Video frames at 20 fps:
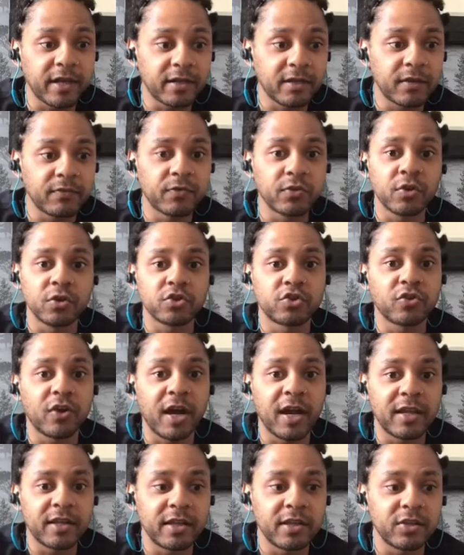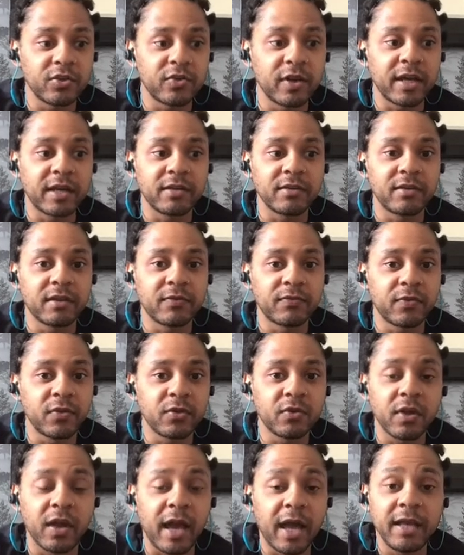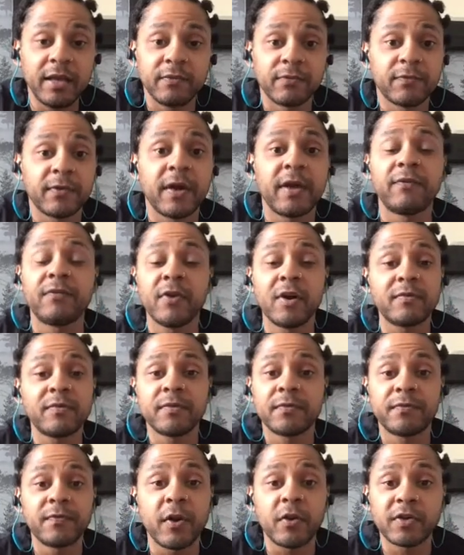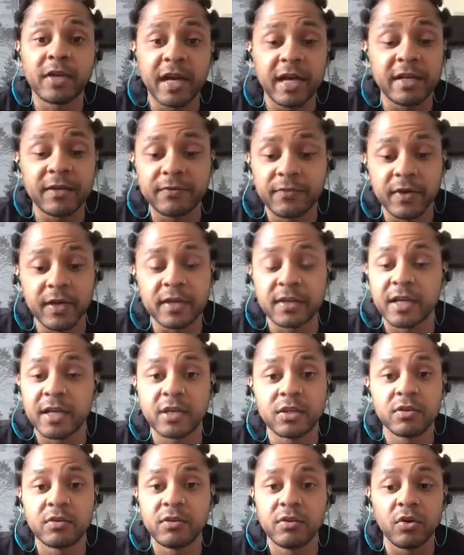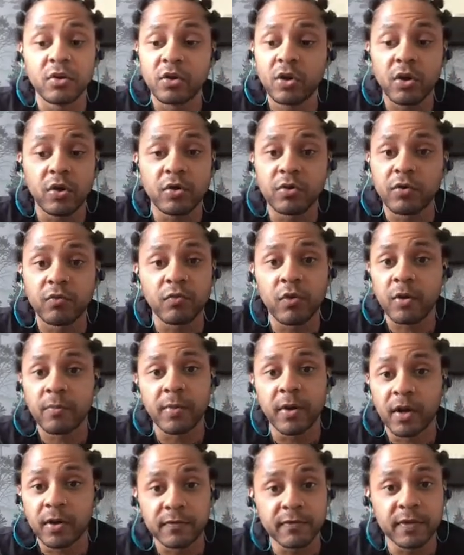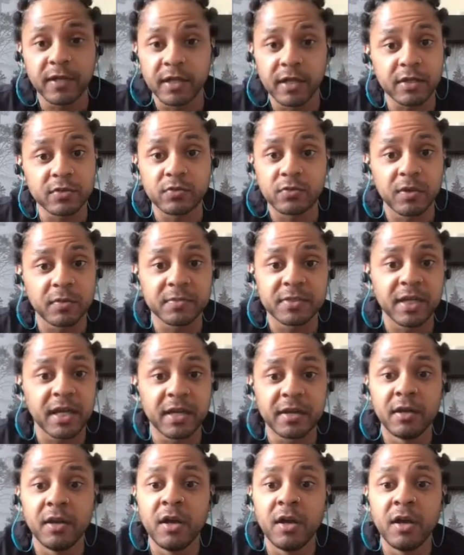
If you're not trying, then if you haven't failed at anything, then you're on the wrong path, innit? That's what I'm saying.